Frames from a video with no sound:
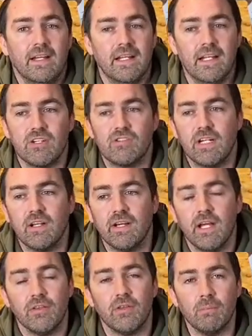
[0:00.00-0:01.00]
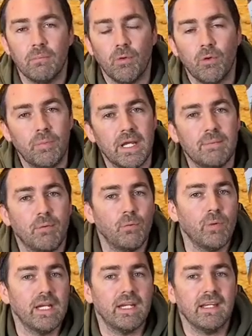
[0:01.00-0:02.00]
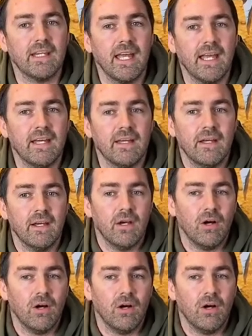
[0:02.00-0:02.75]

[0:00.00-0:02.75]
Literally, like, the more people we can get